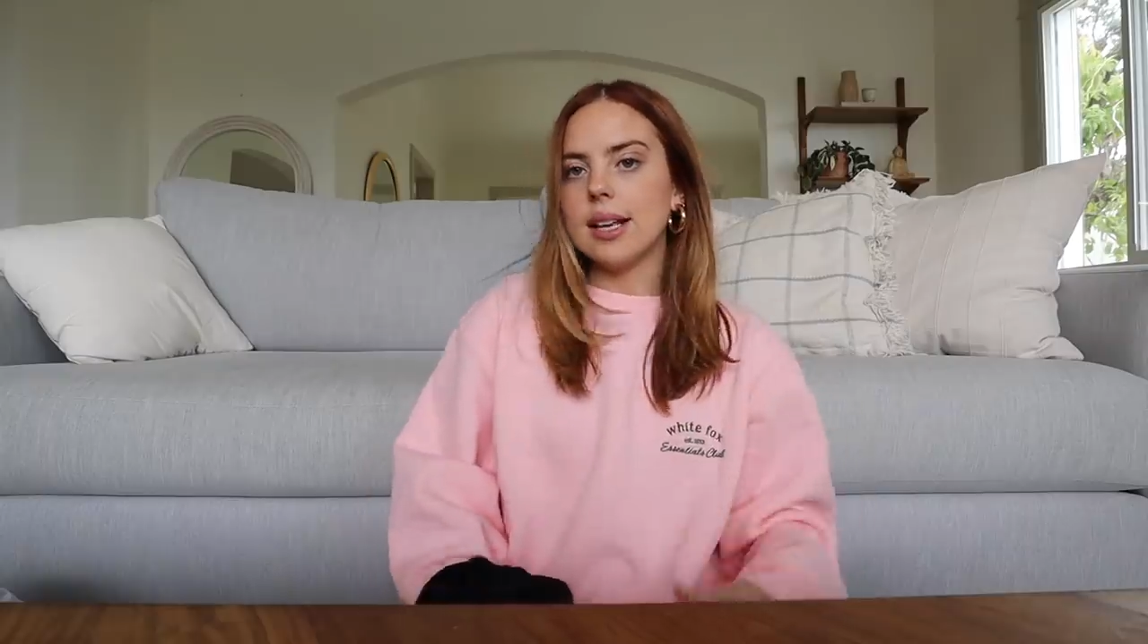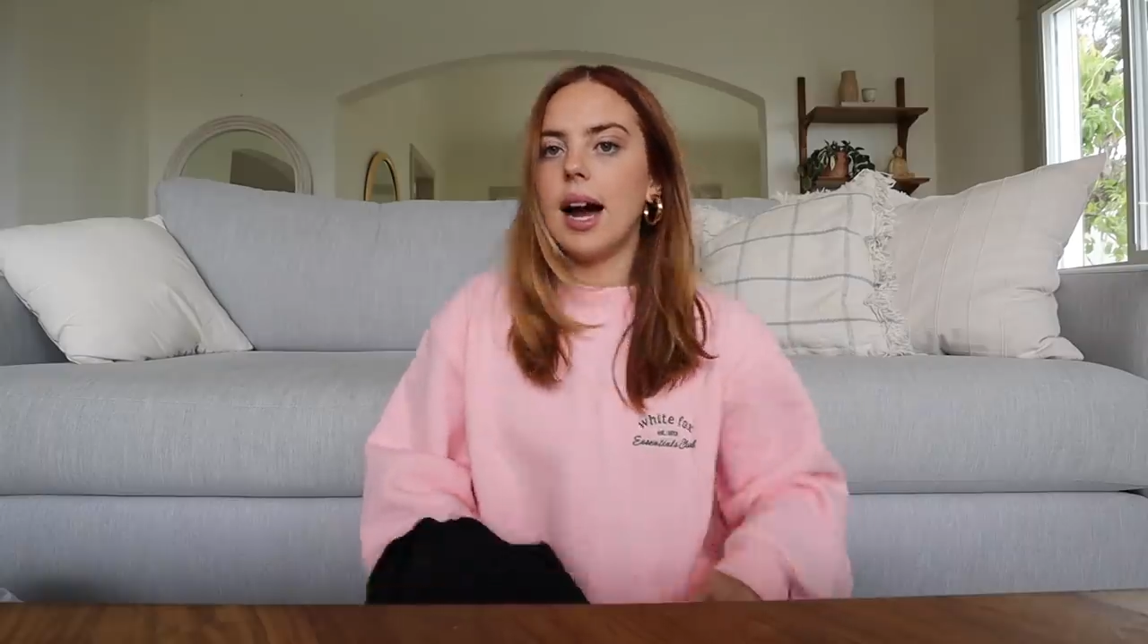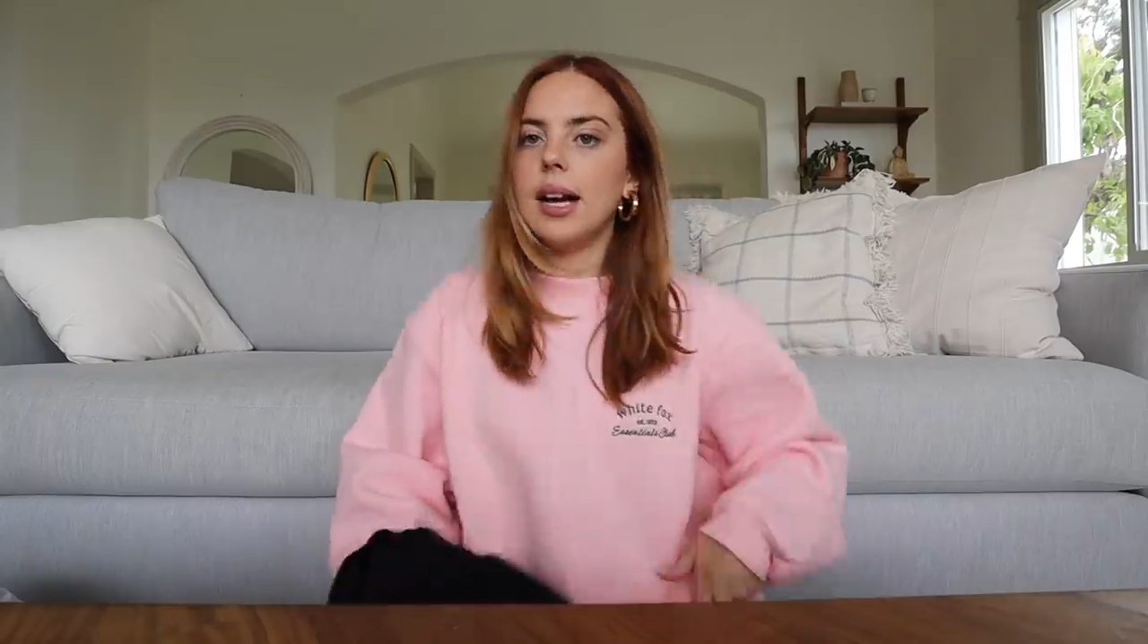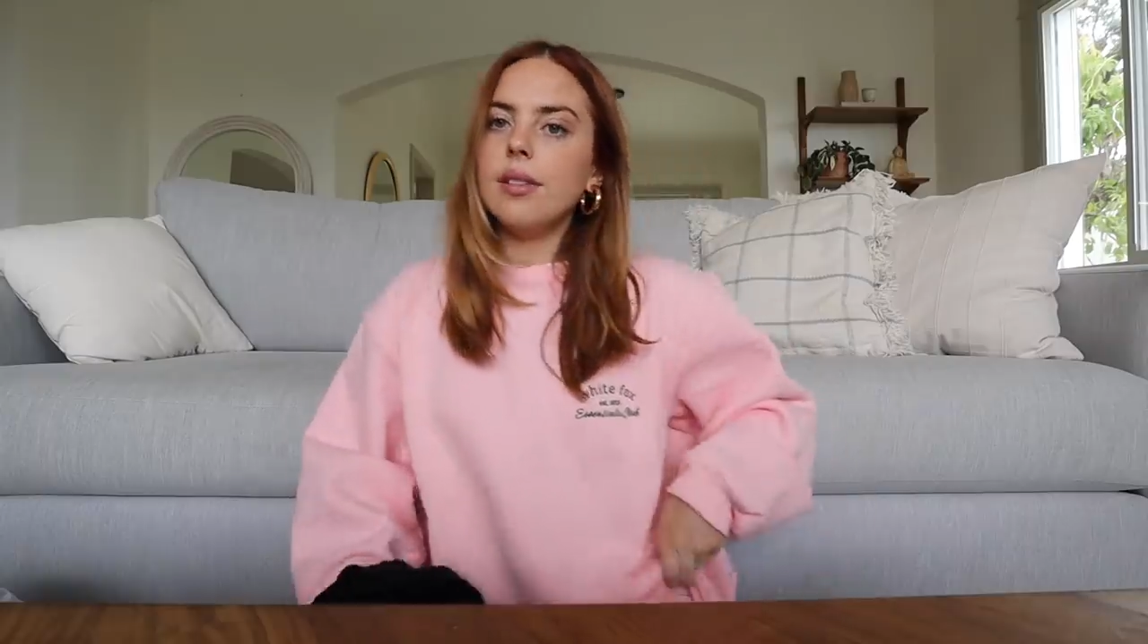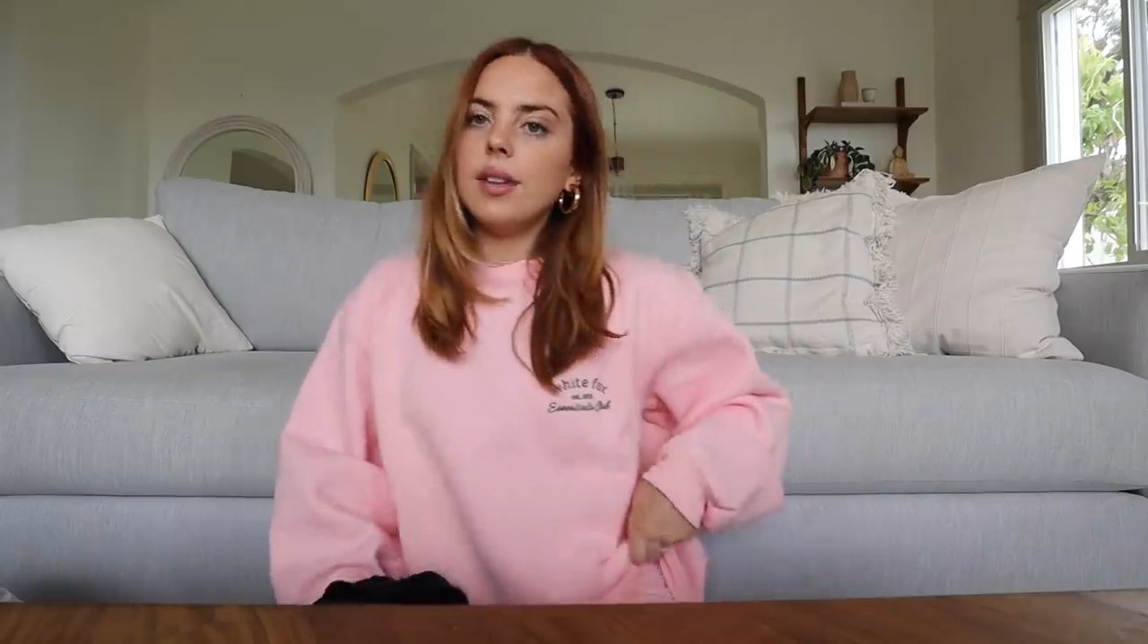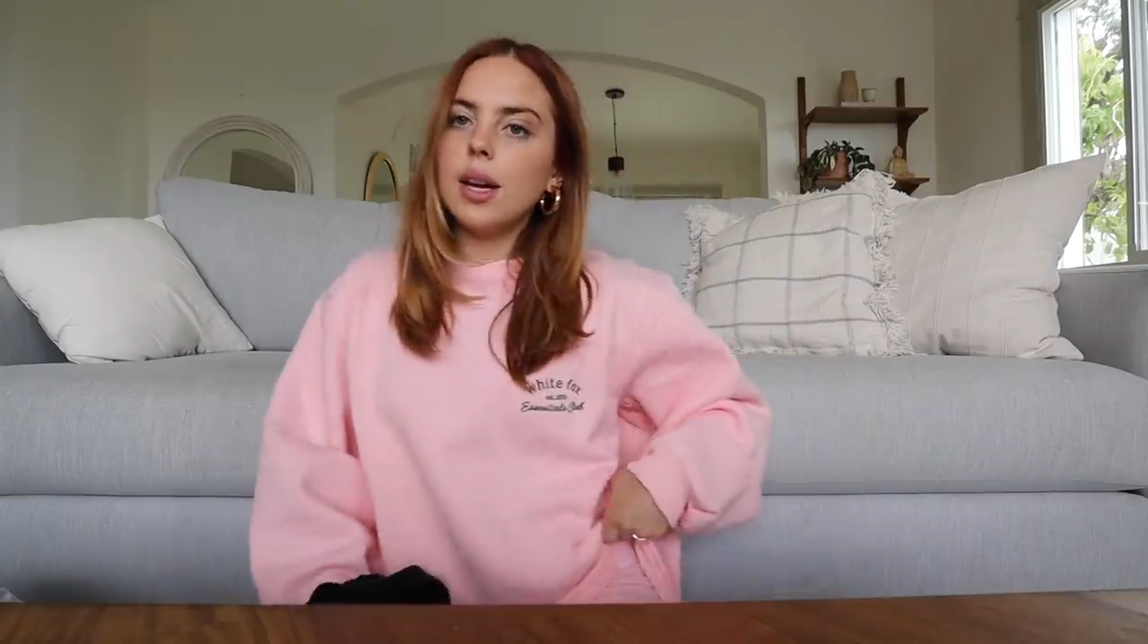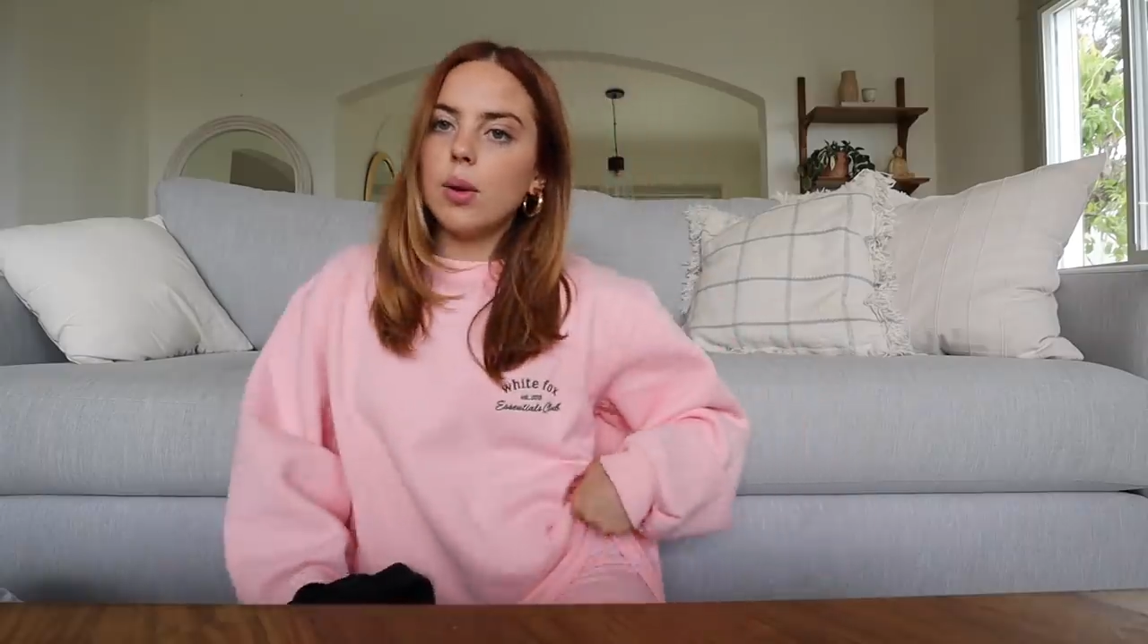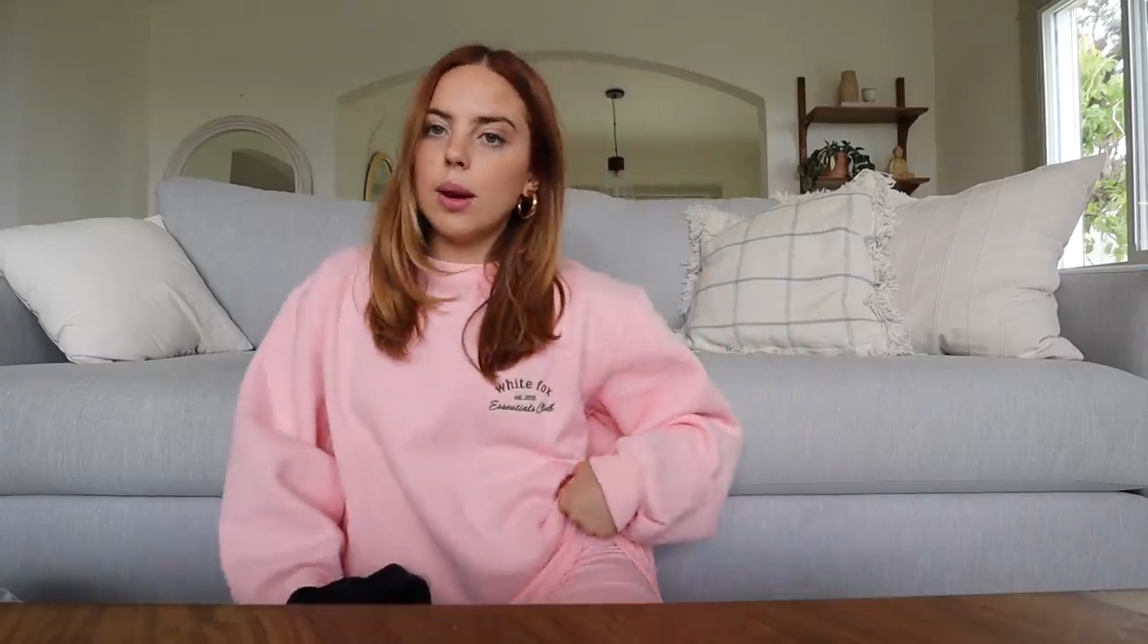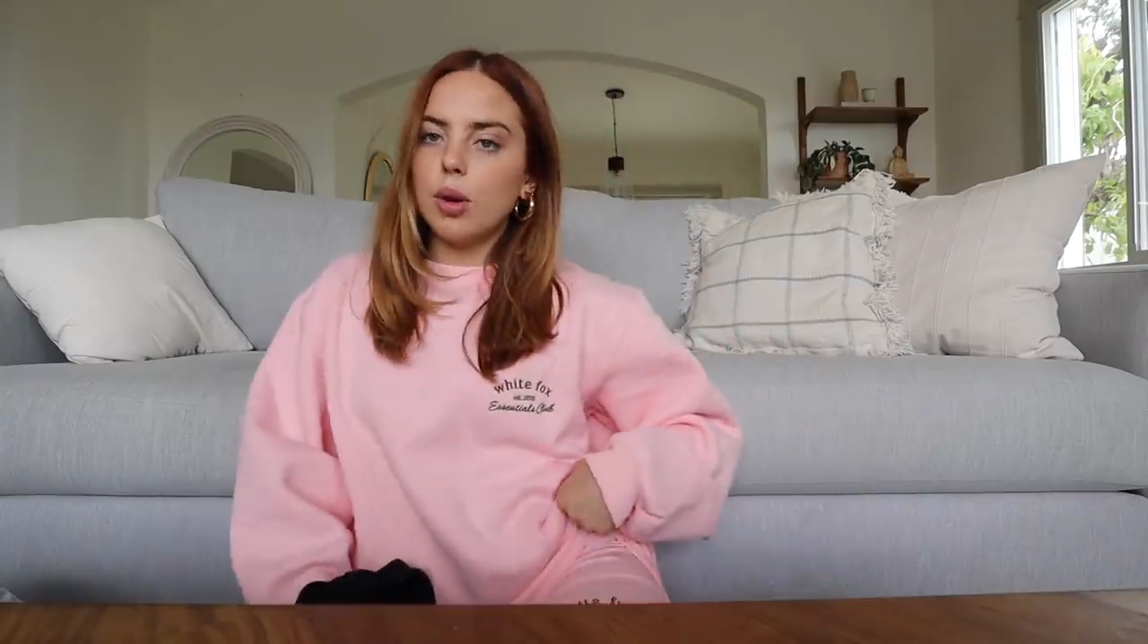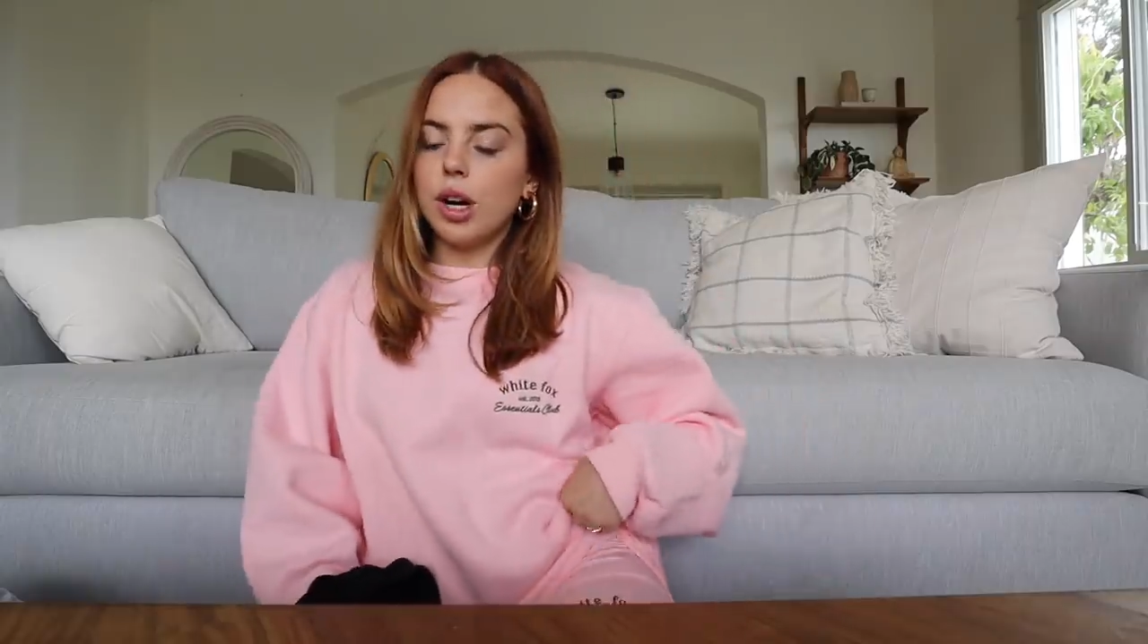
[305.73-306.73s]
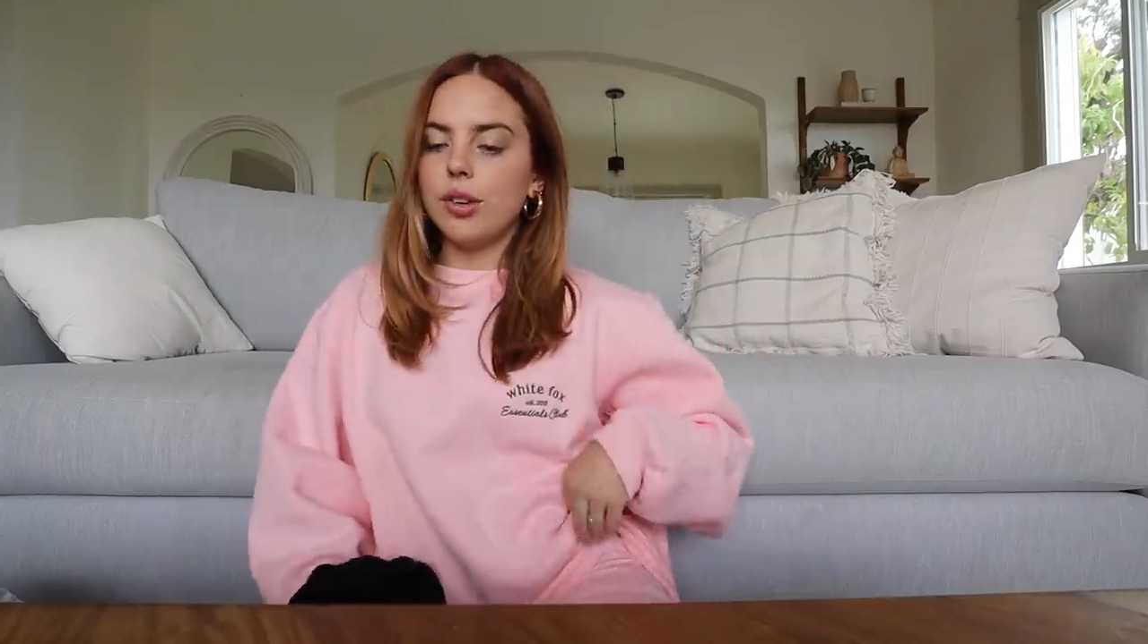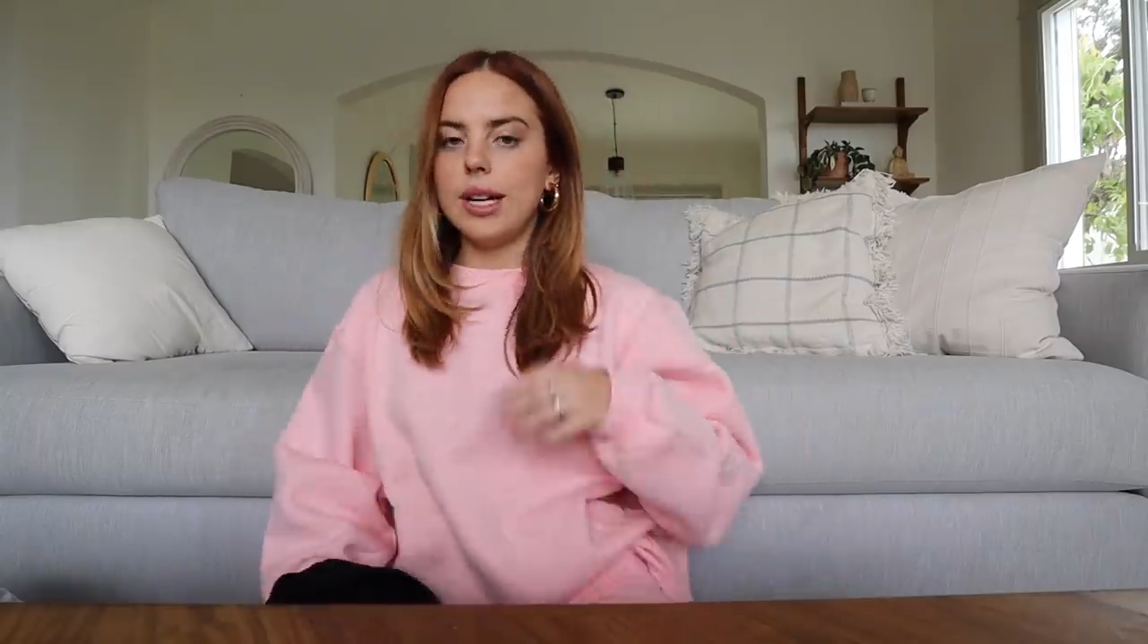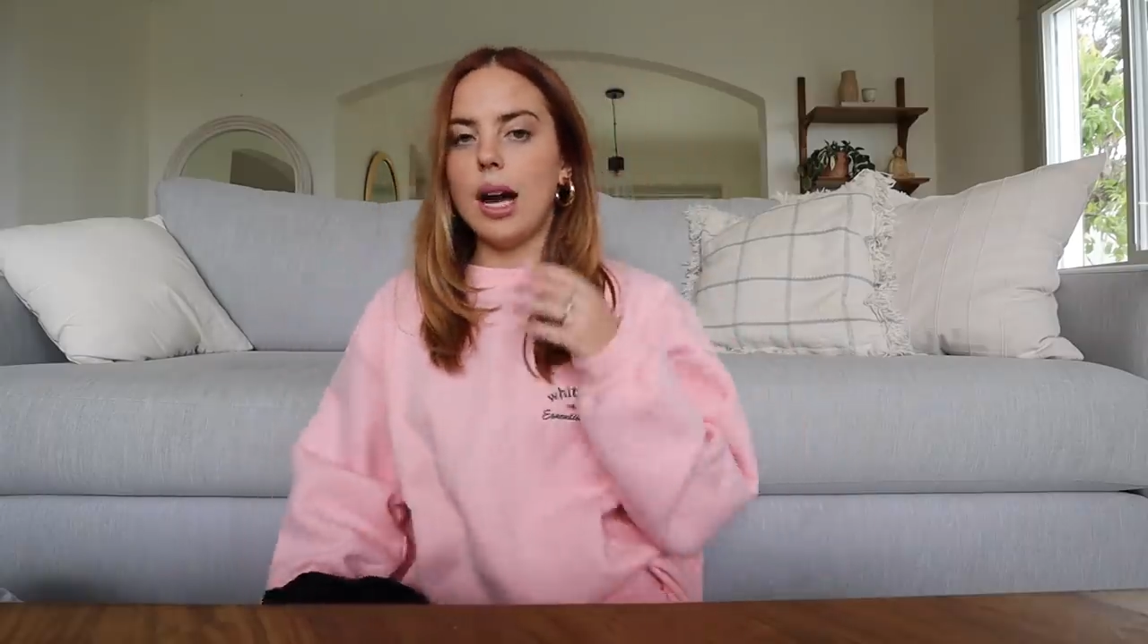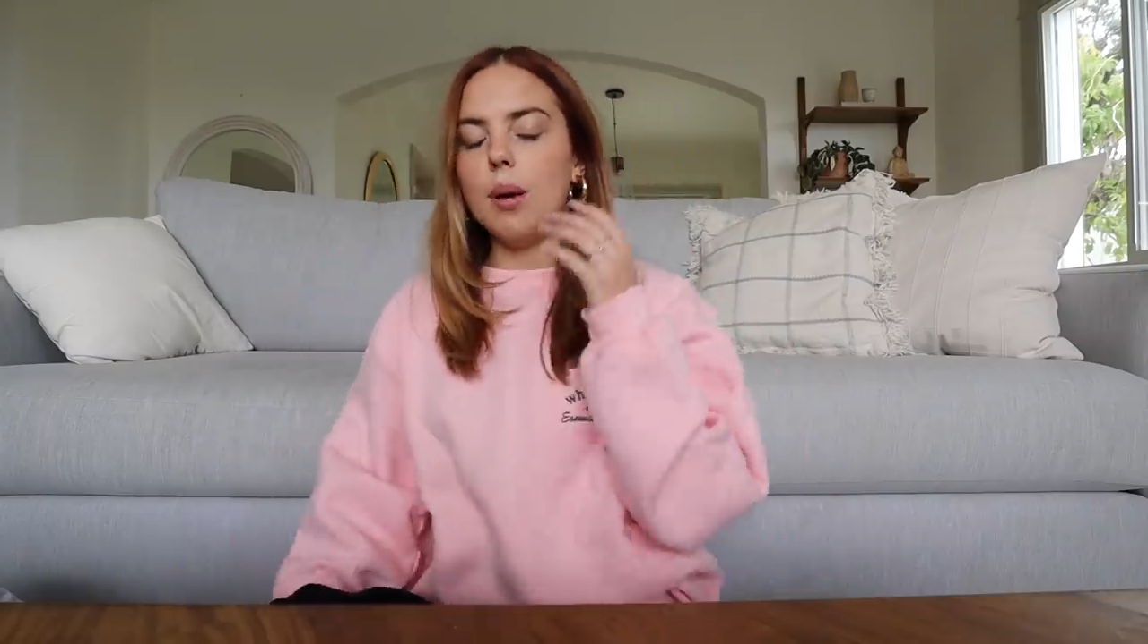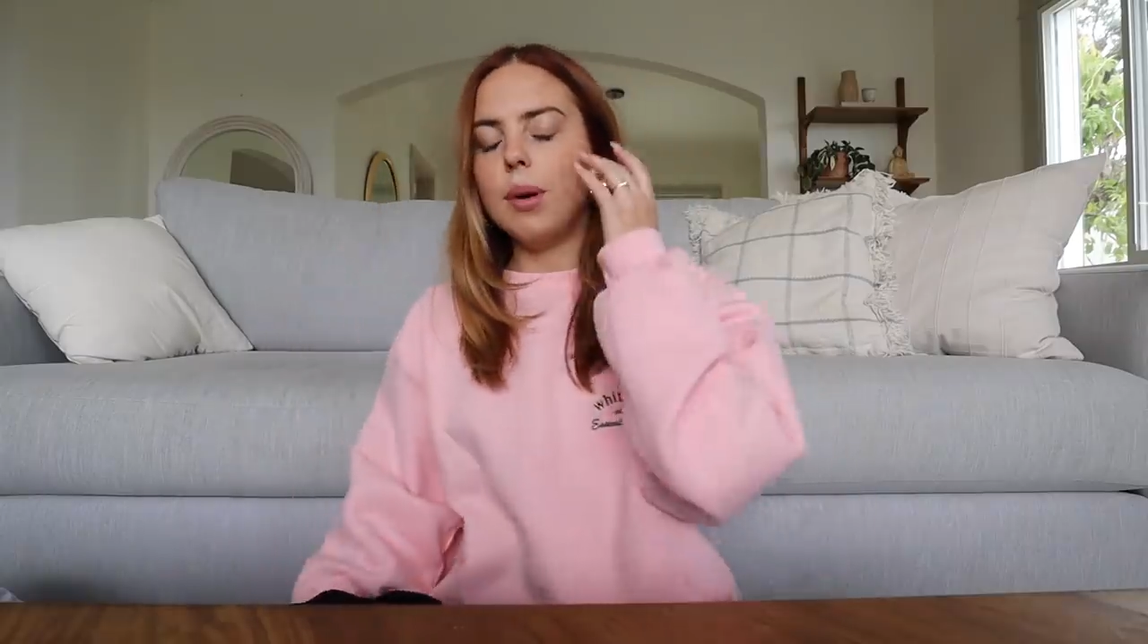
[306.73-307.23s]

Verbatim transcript: kind of like what I'm wearing right now,